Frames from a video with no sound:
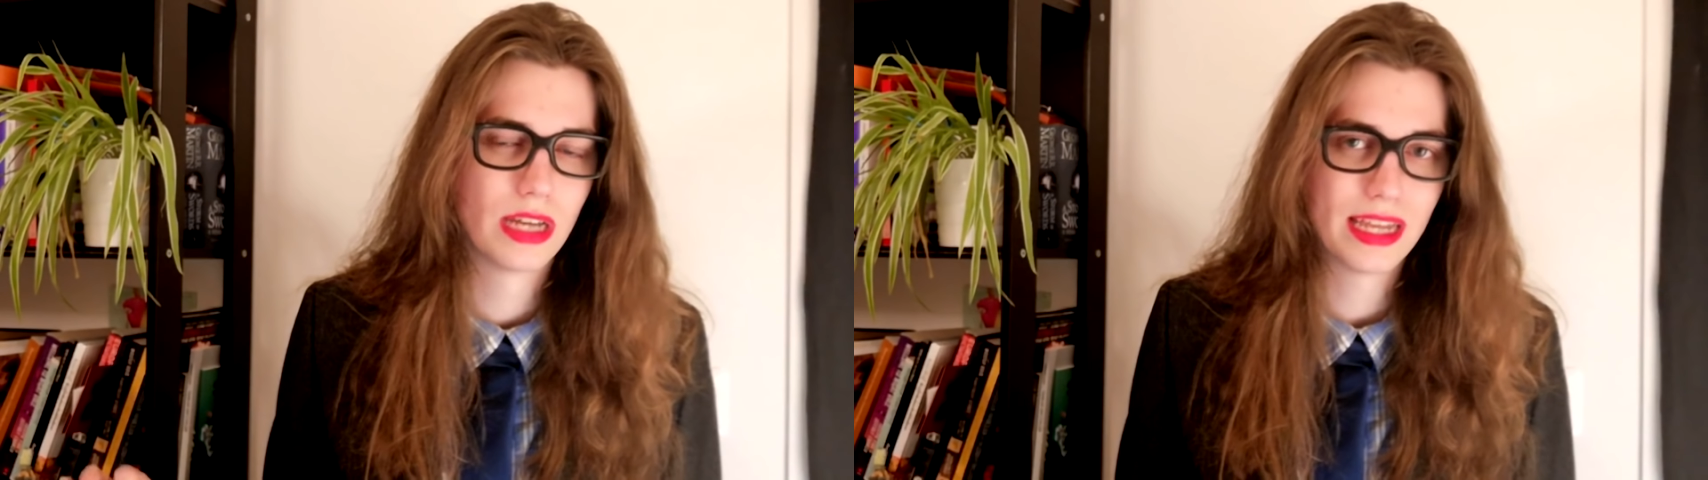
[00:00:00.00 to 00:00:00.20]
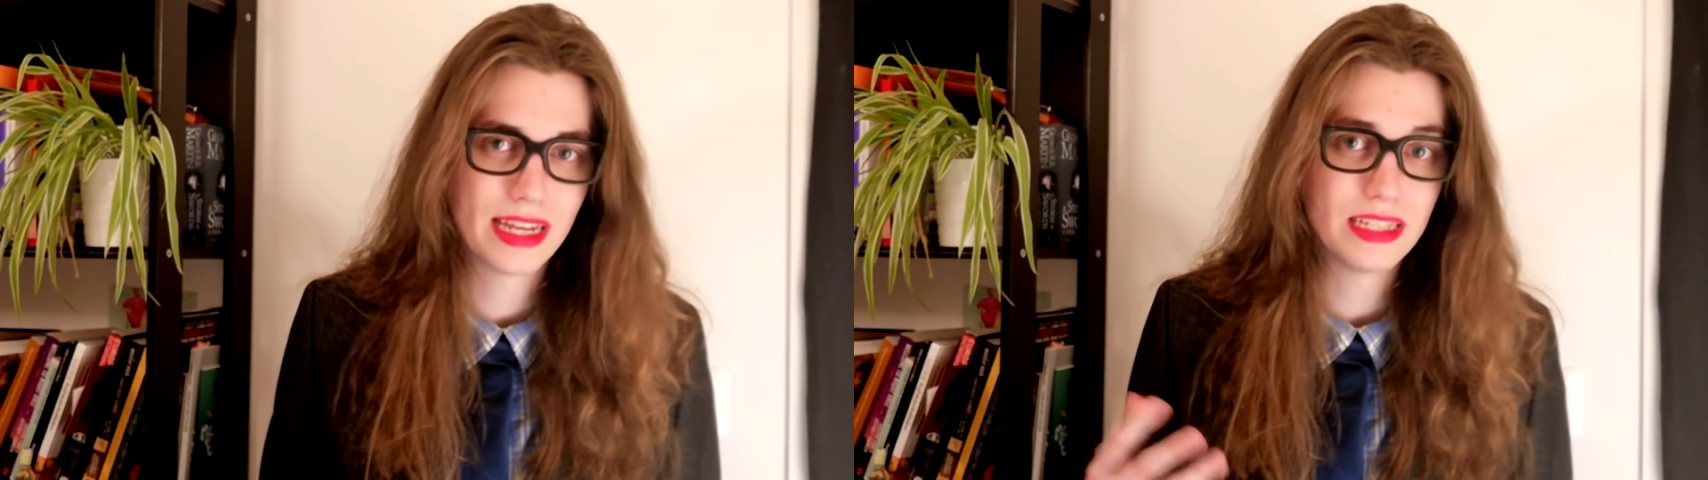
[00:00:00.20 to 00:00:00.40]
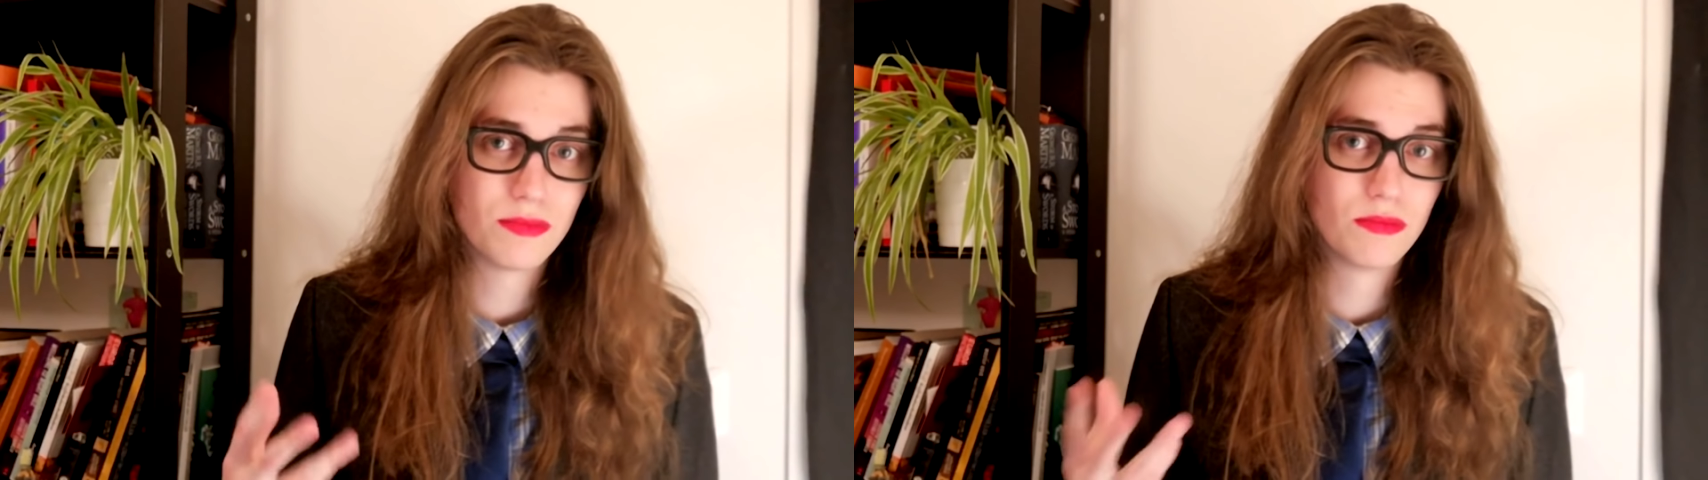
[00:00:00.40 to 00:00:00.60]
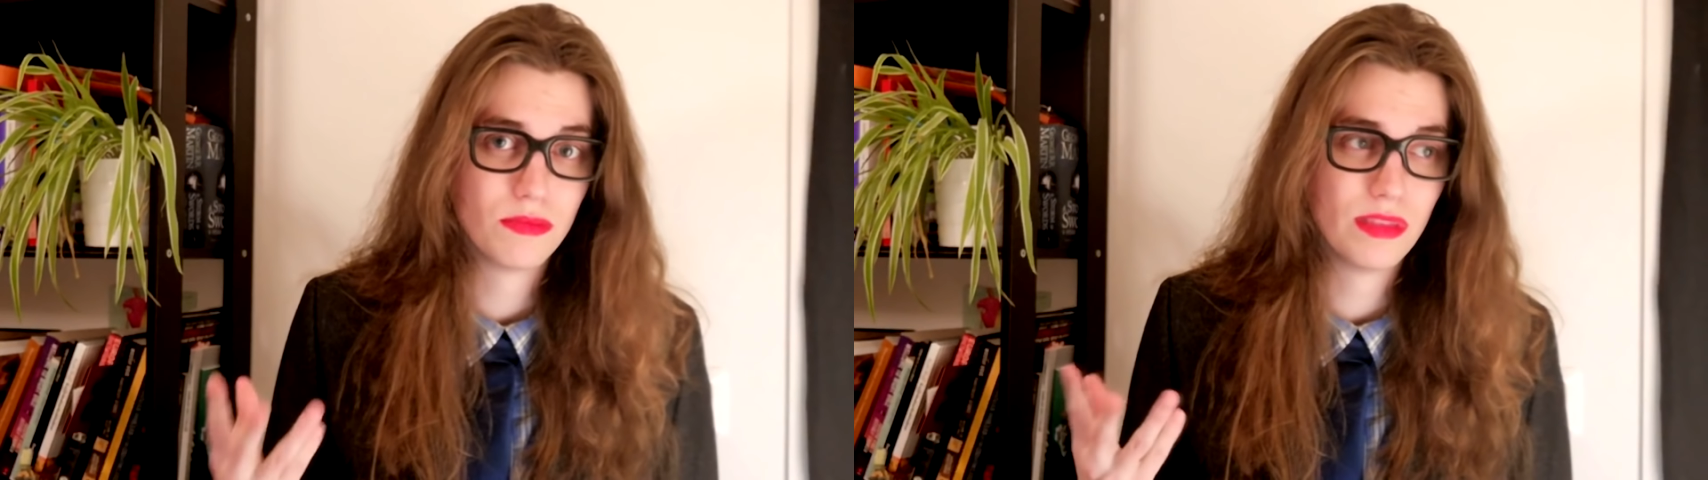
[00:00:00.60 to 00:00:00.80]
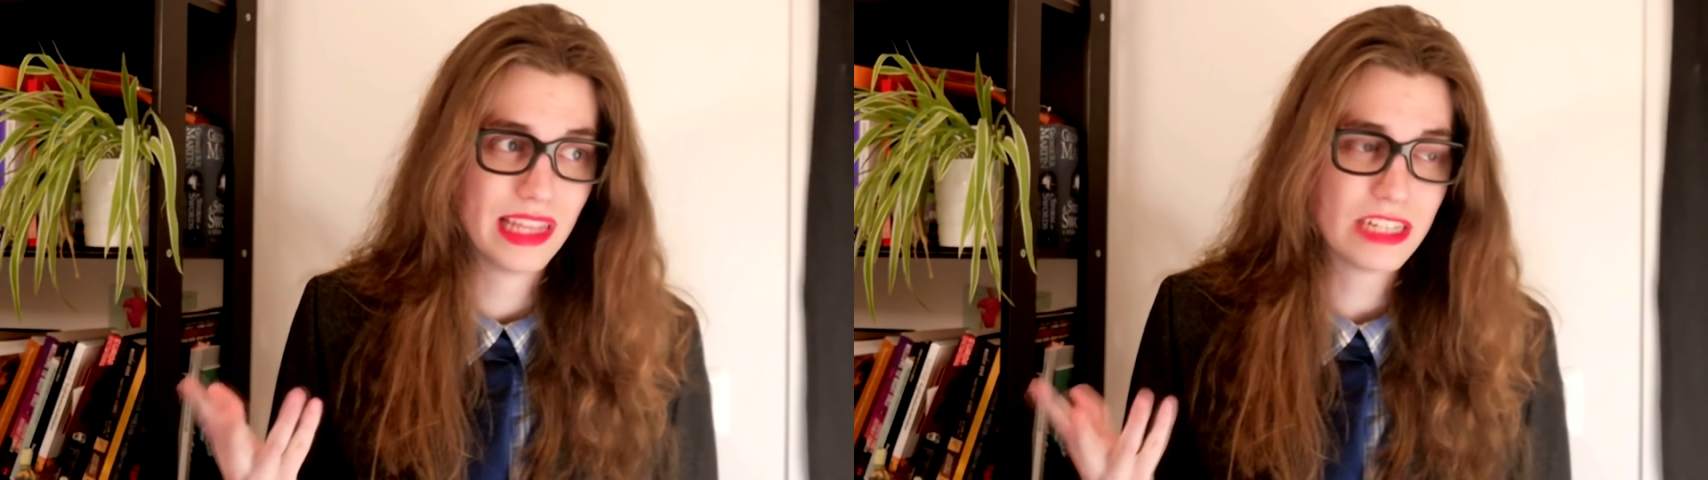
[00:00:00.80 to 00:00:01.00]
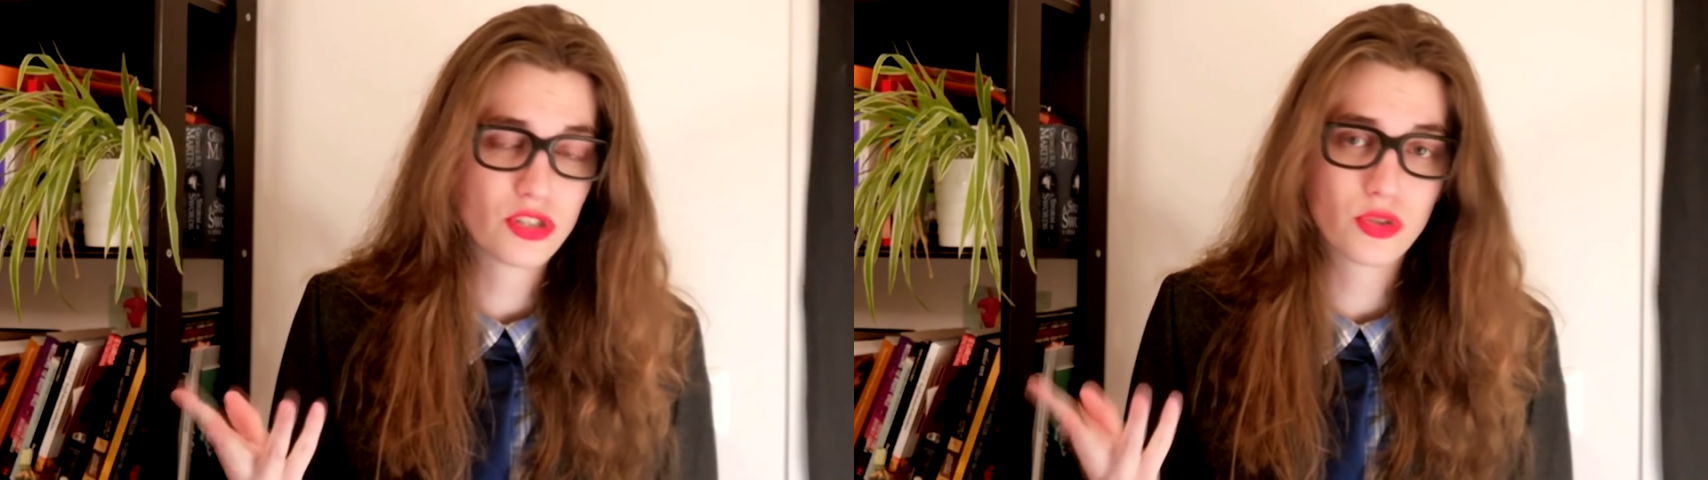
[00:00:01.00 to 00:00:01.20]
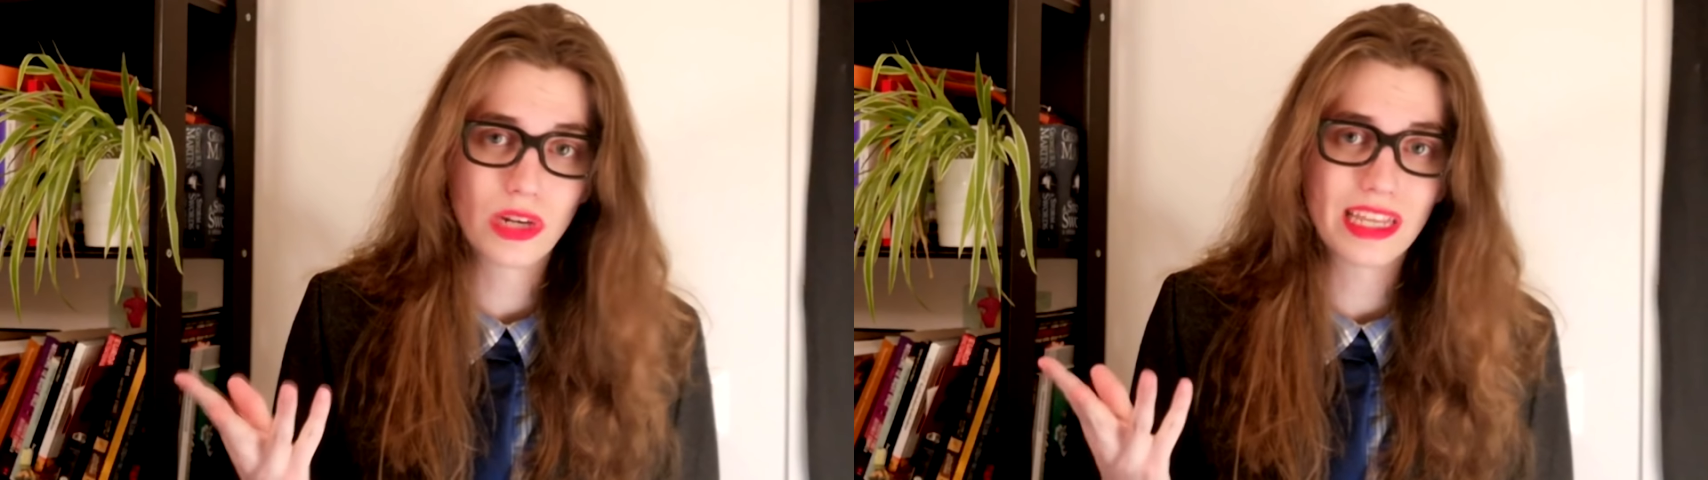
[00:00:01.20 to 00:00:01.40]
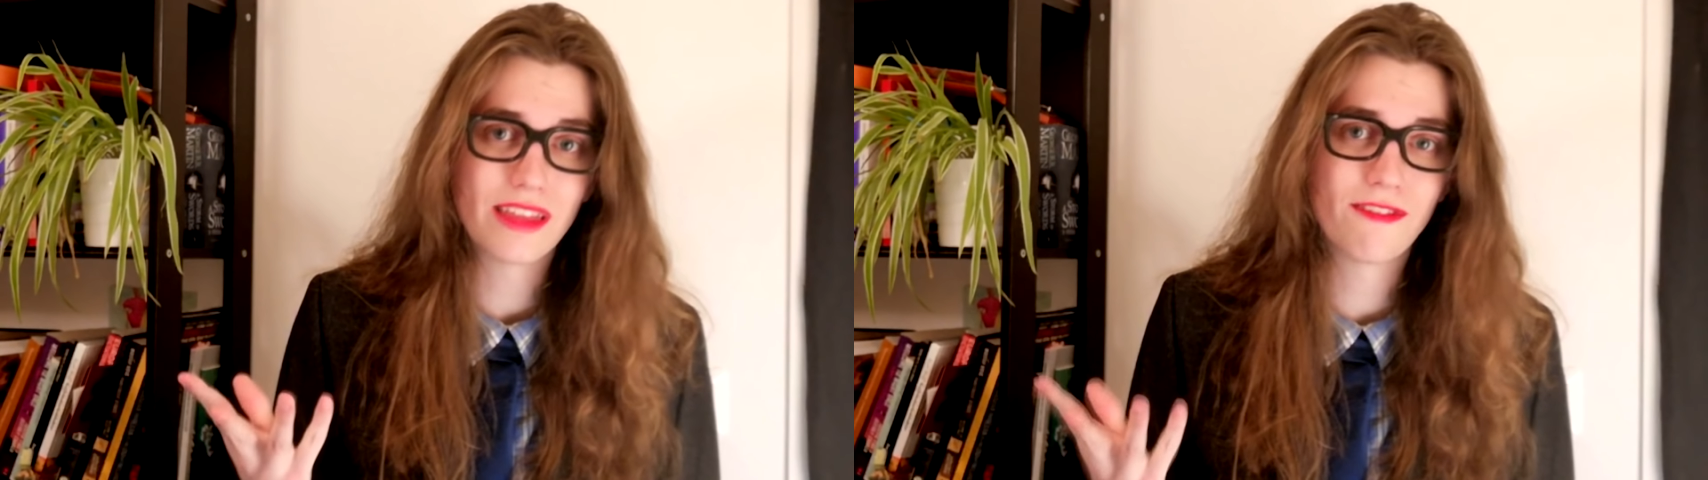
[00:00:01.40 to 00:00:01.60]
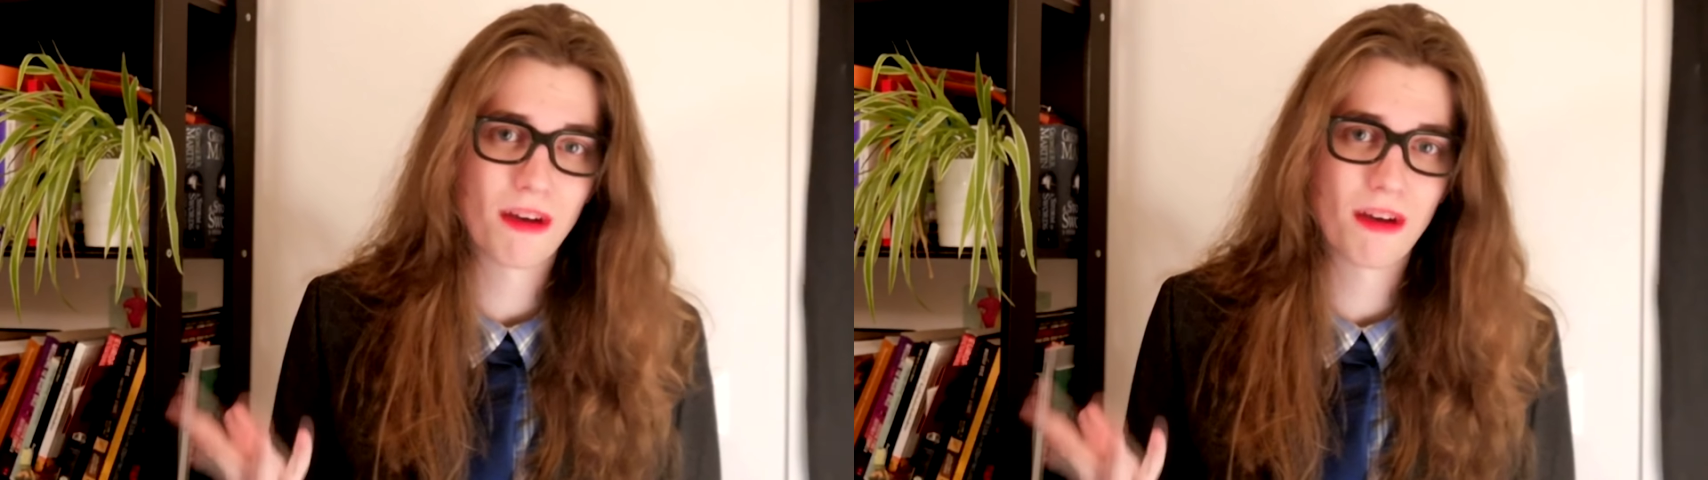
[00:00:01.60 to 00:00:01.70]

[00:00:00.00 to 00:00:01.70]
It is literally the